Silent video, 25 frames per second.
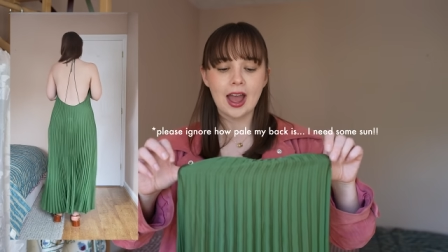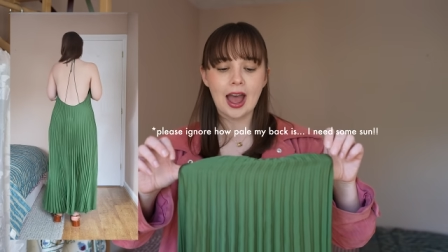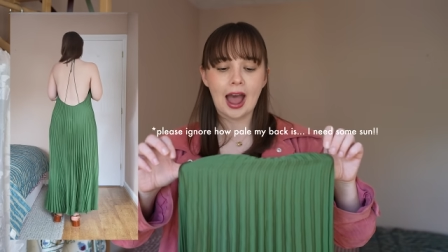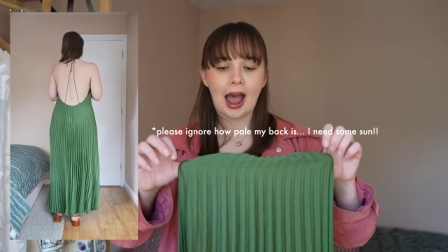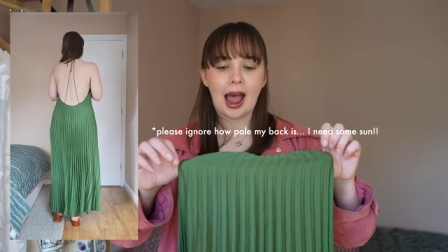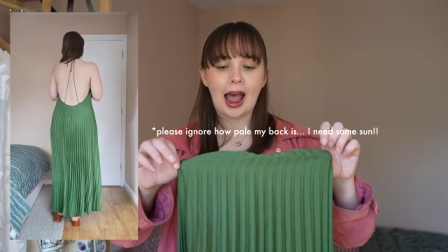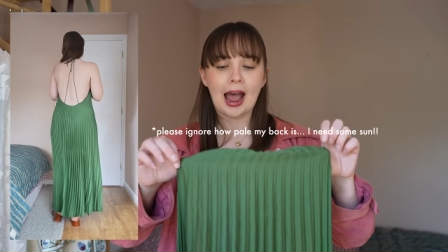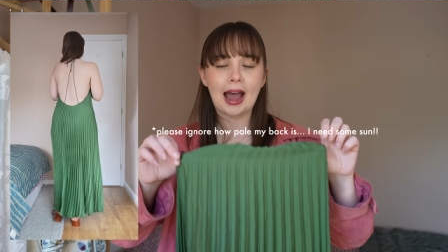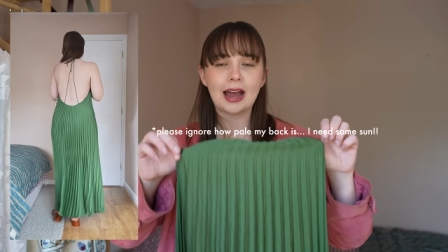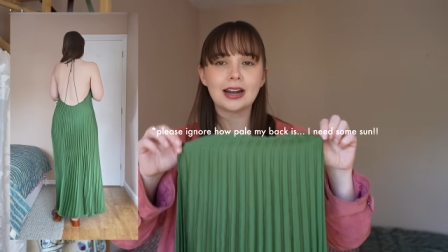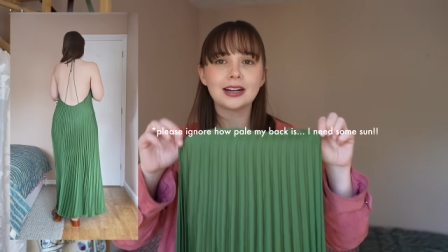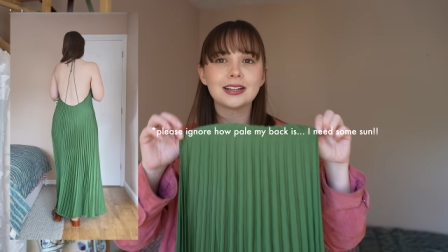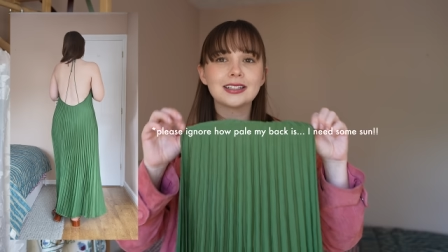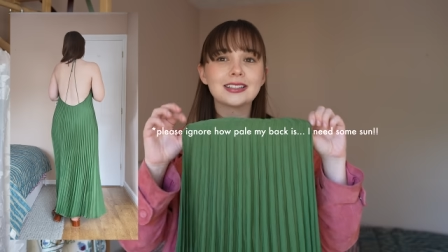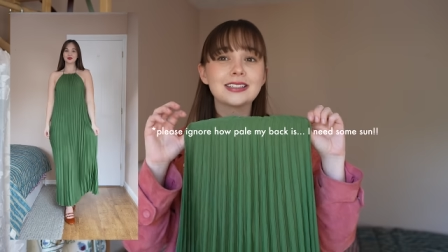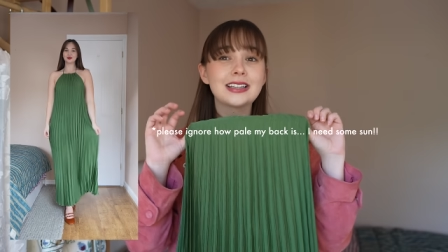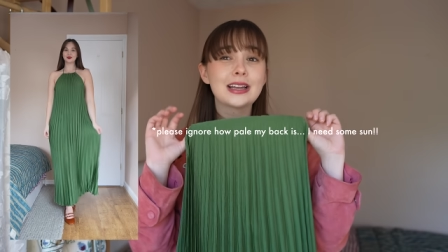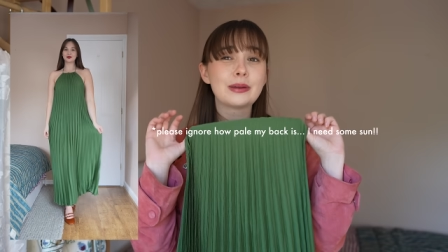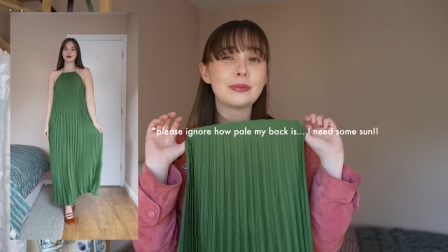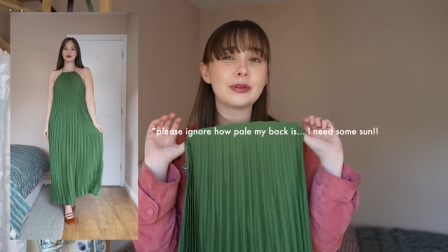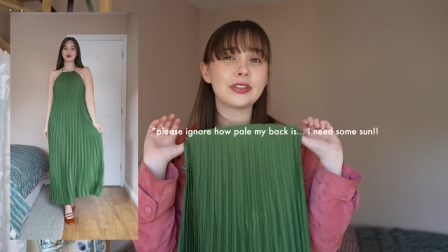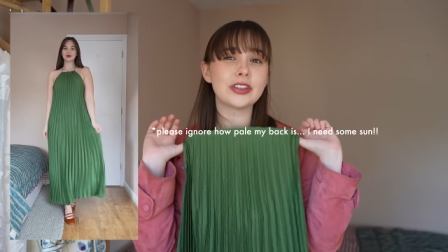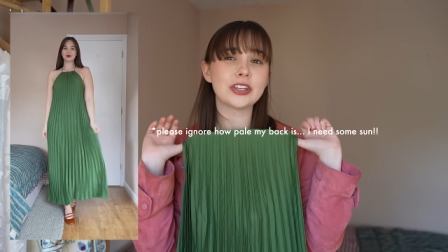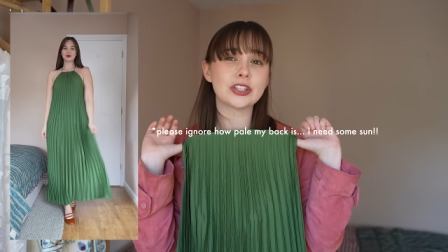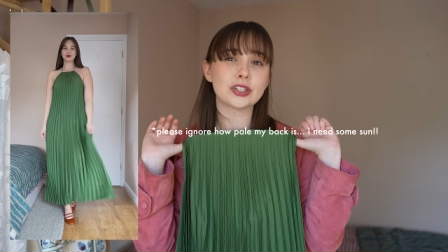And same
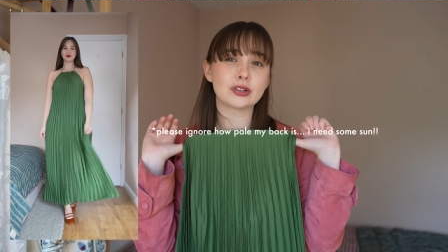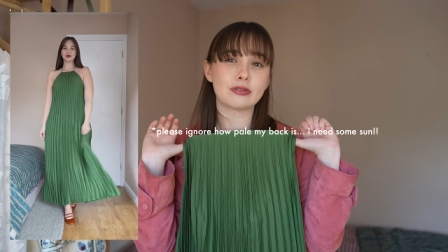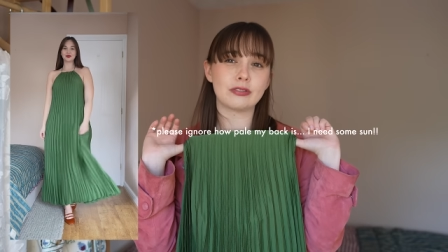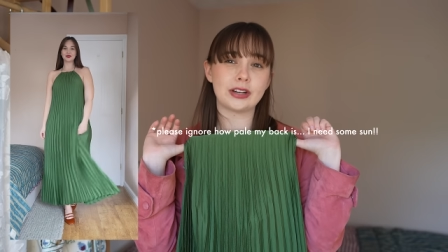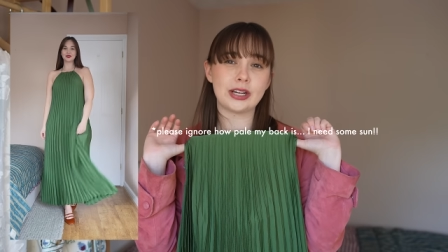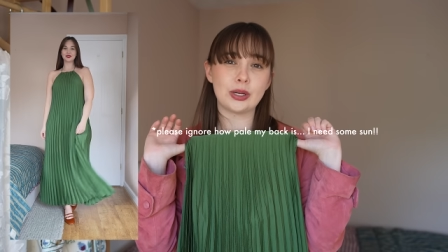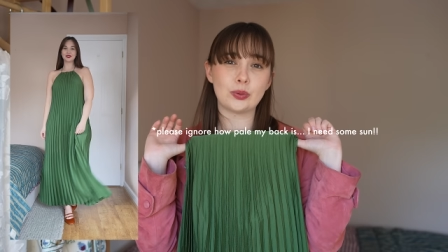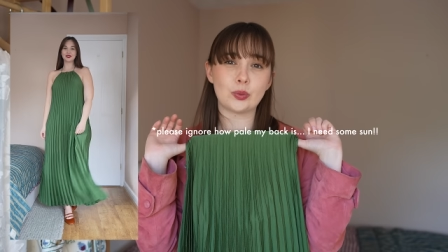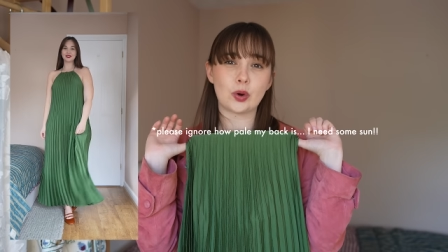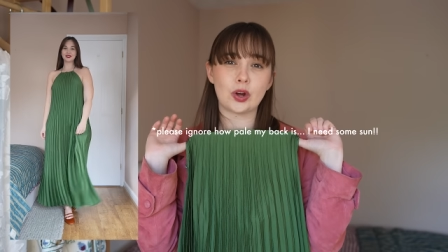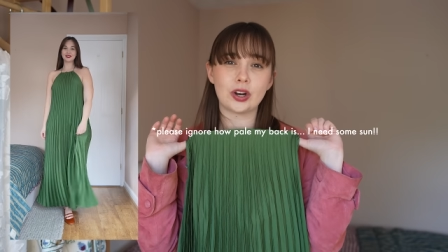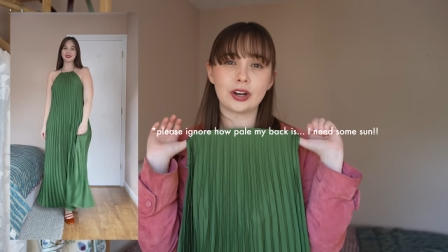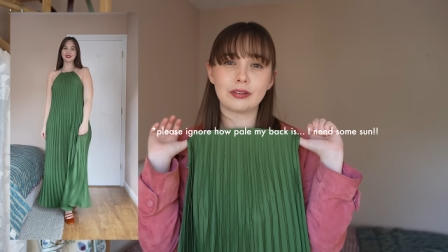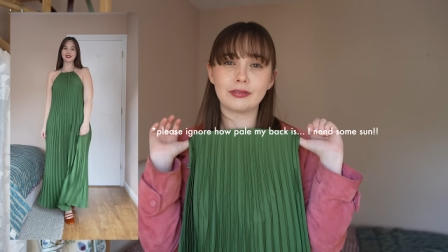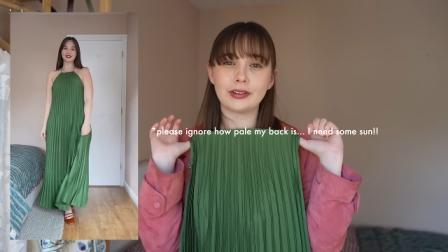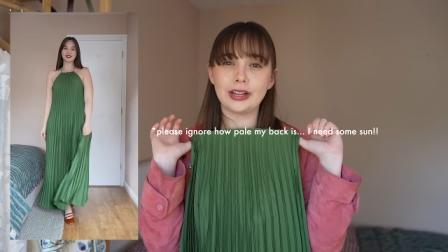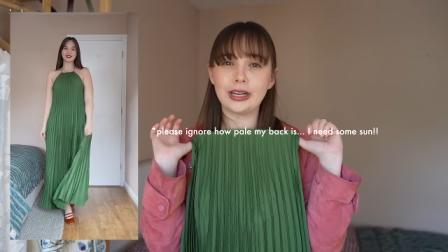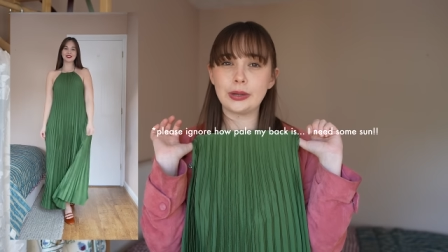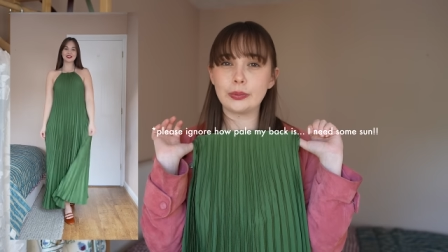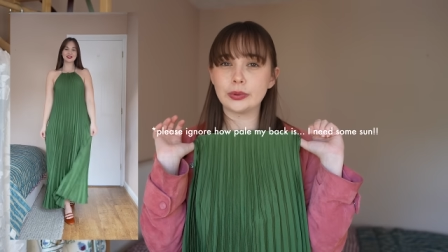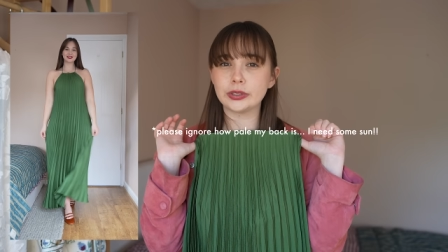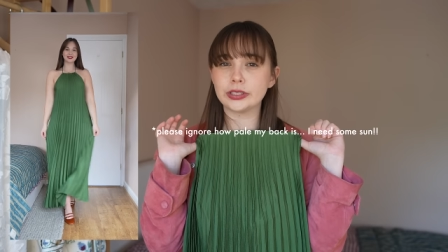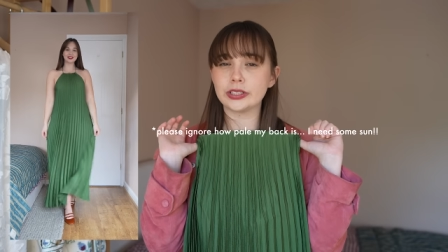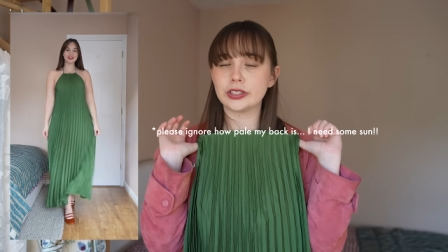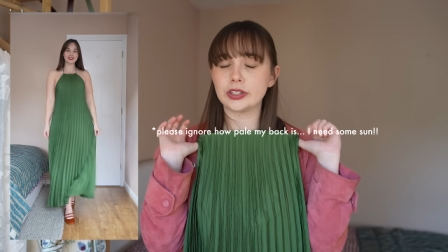with this green one. I really
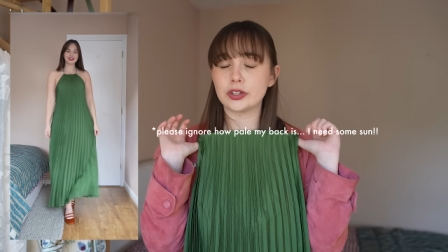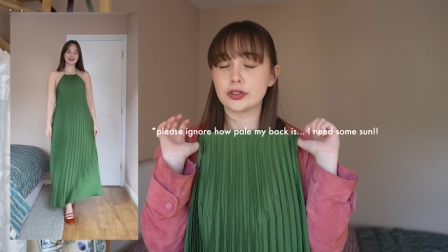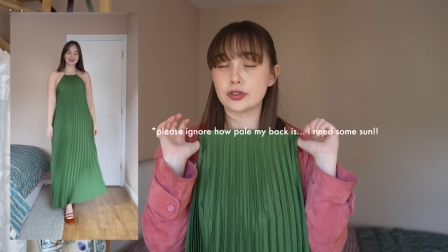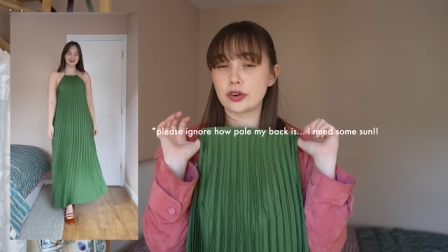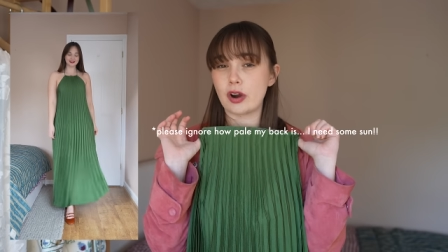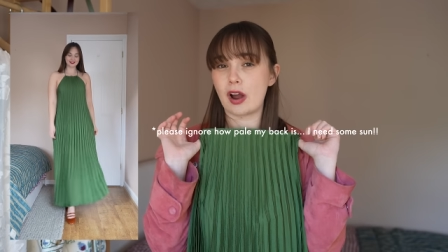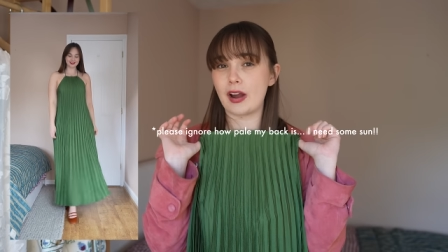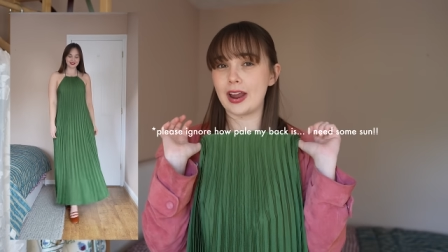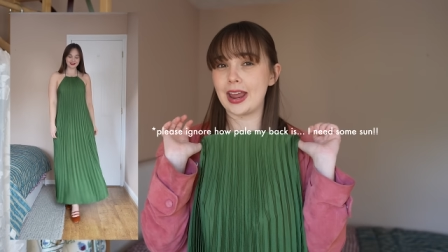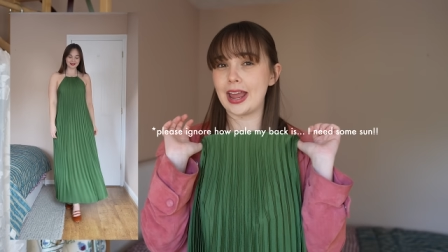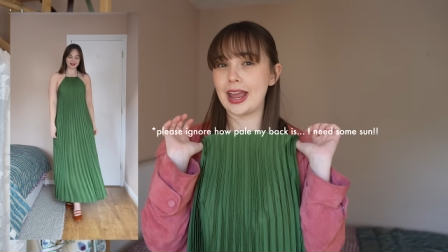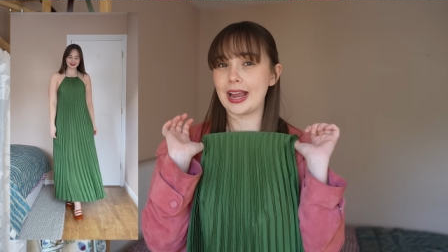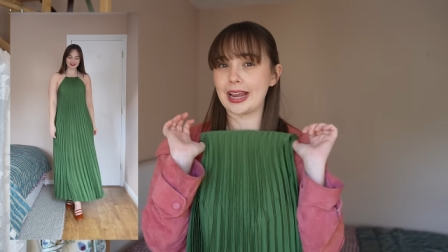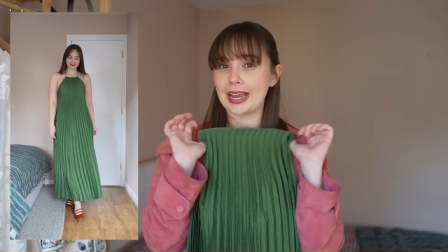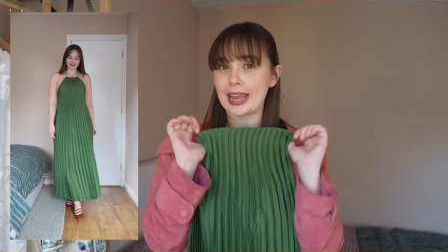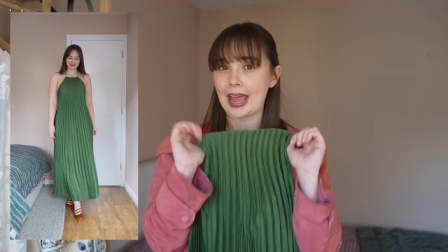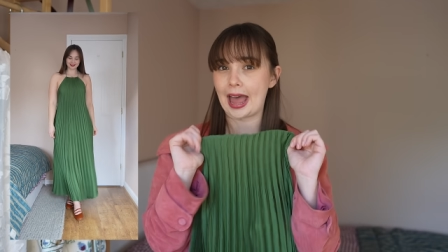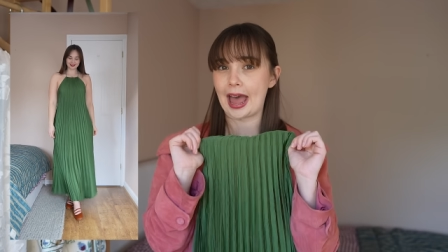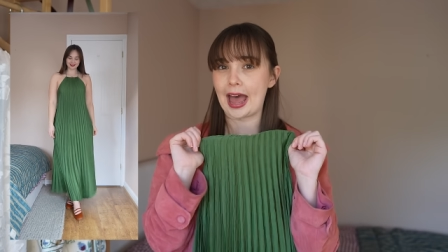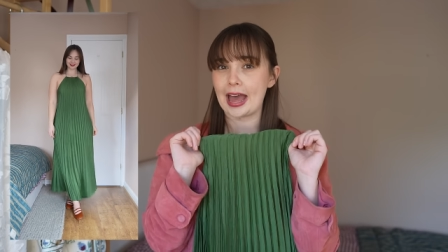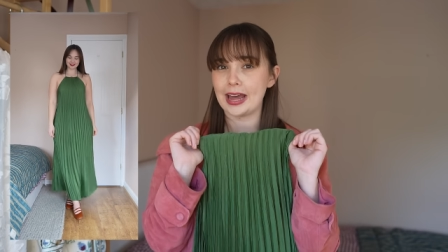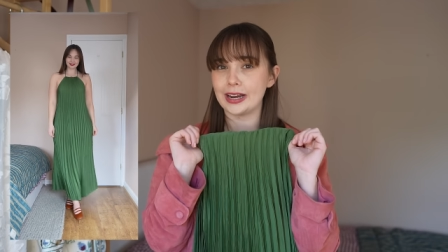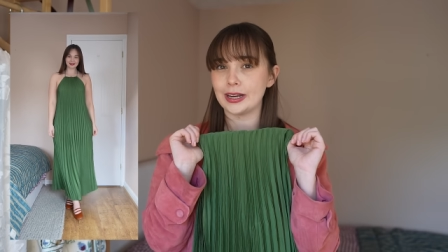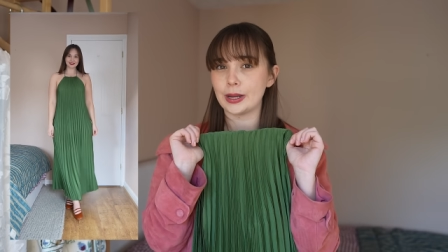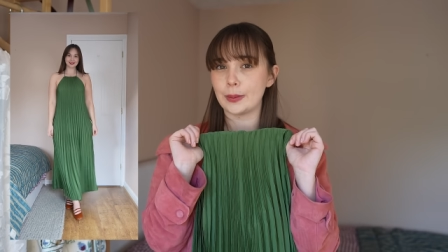wanted to try it
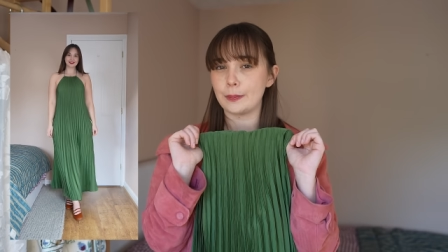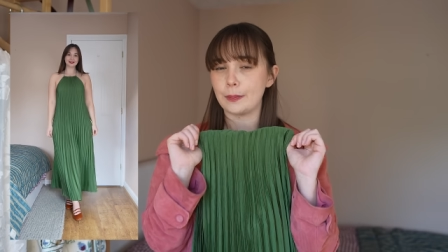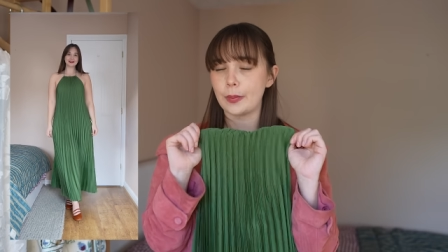again,